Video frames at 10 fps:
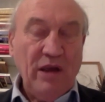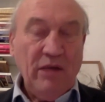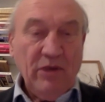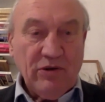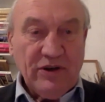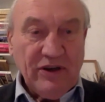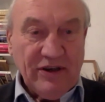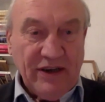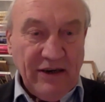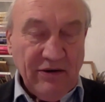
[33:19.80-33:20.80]
Because the
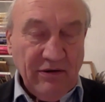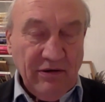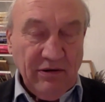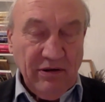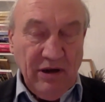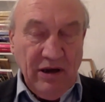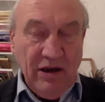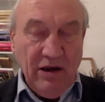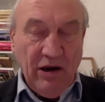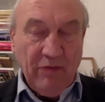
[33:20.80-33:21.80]
central
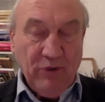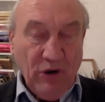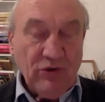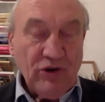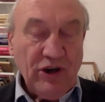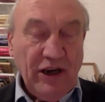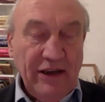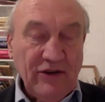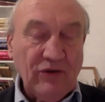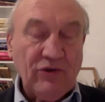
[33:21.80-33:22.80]
approach in
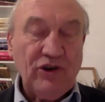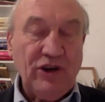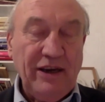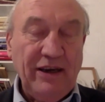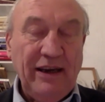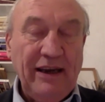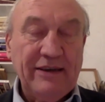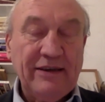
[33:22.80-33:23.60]
Dzogchen is